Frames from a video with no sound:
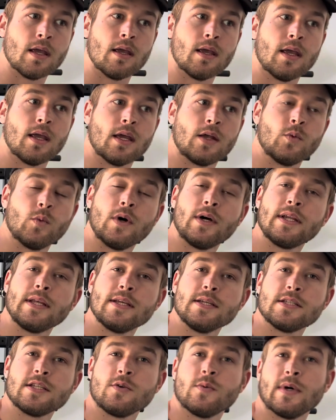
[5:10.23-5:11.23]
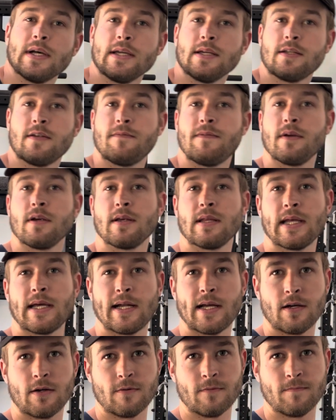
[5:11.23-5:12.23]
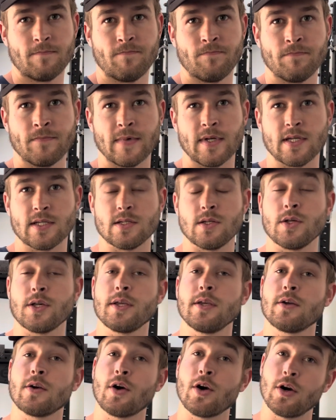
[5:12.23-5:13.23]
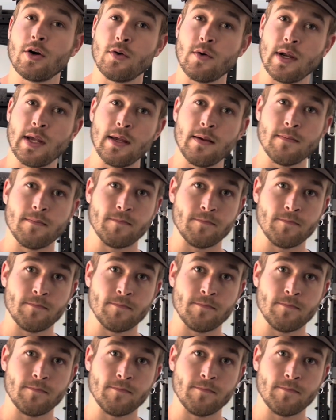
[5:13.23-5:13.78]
And one easy way to figure that out is look at your heart rate.